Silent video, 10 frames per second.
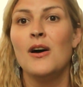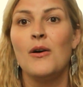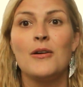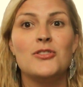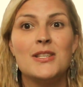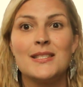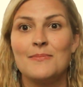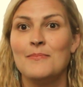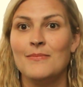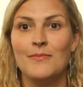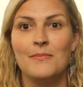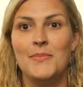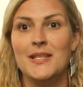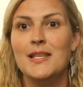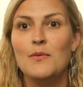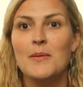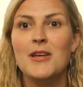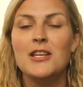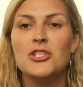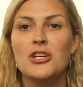or just busy
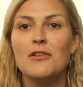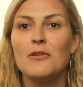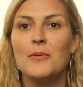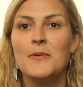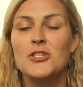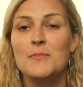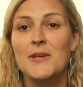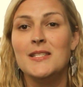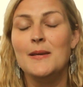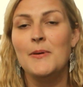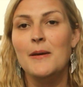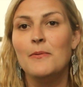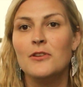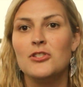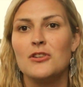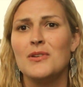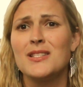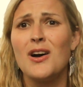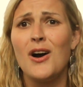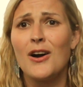women in general, busy people in general,
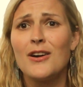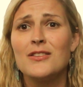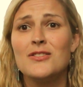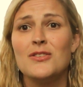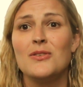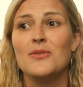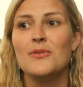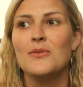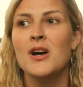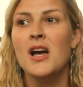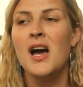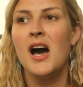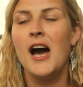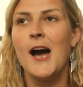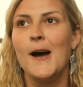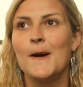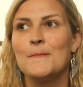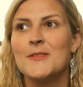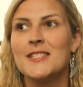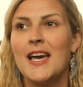it's hard to
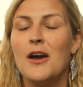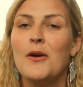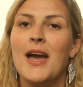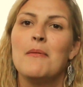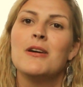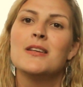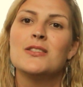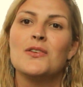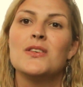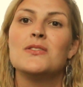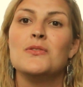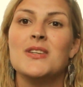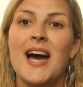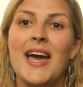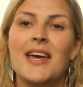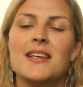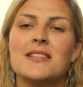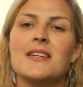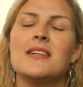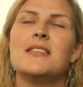say, okay, I'm going to start this new diet and
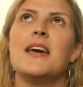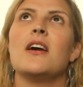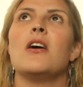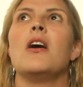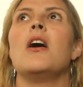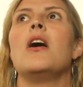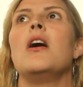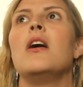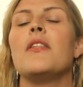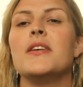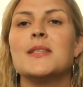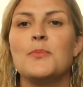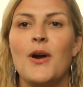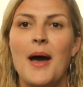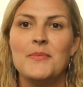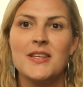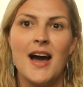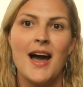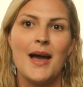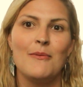it's going to take all this prep
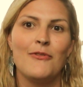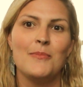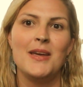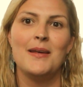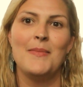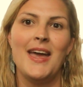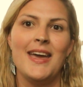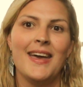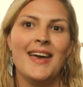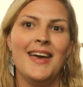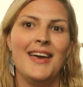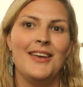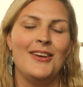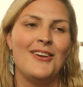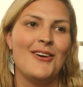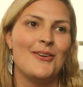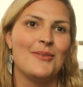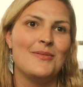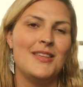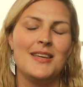time for me to make,
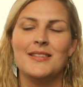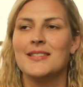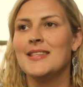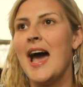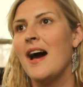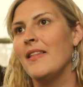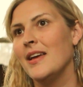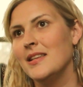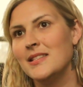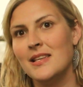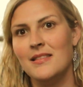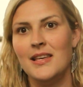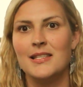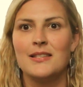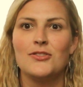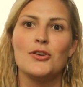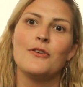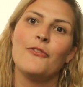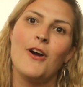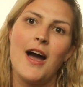these salads and these
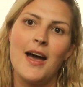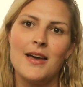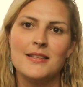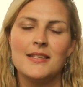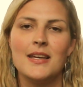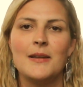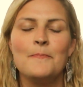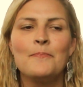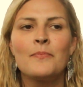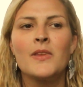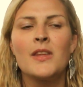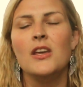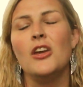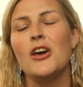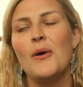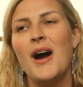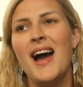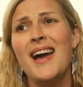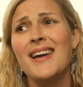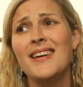stir fries. And
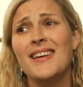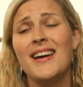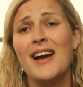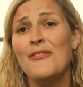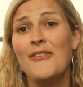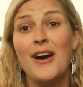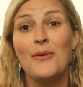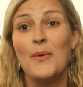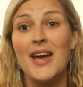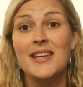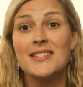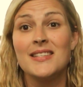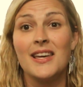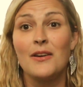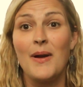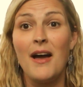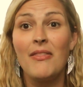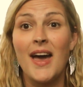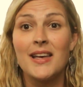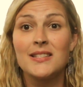I found ways to get
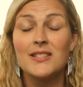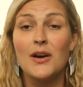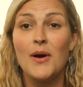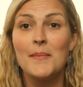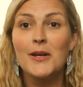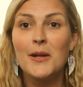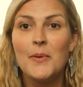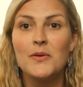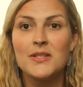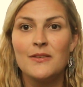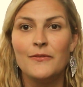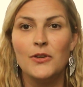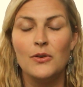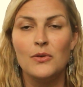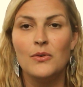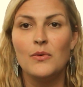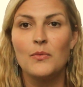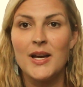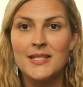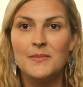around that. So I'm going to post a few
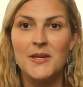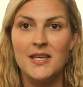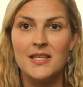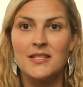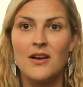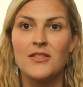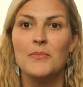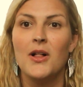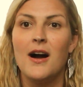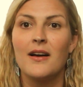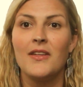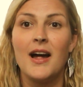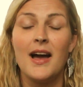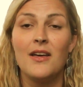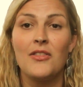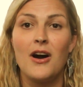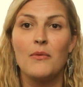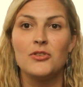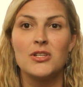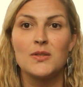recipes on the blog that I
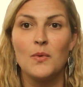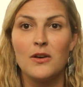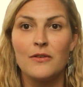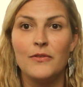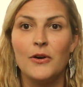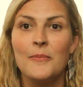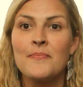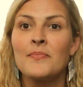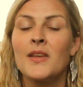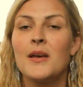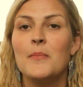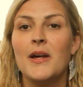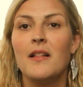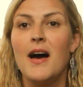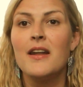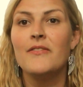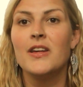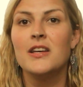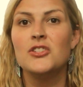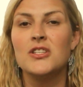thought were just wonderful. But a lot of
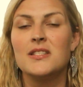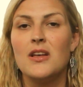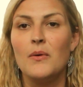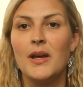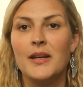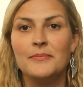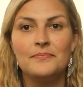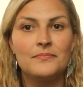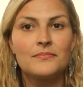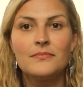it is just knowing,